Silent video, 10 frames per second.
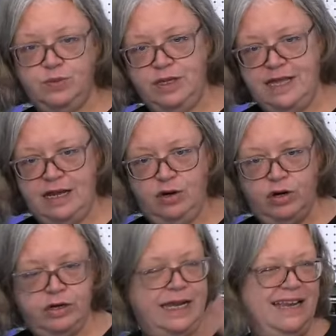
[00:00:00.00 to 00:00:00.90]
Would that
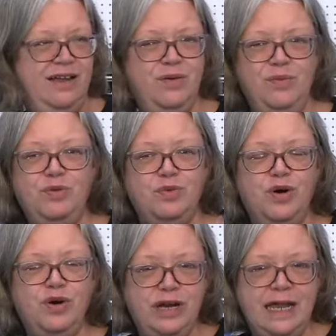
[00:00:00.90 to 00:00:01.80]
hurt it? No, it won't
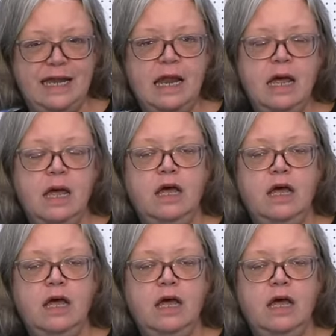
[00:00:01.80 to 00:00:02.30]
hurt it.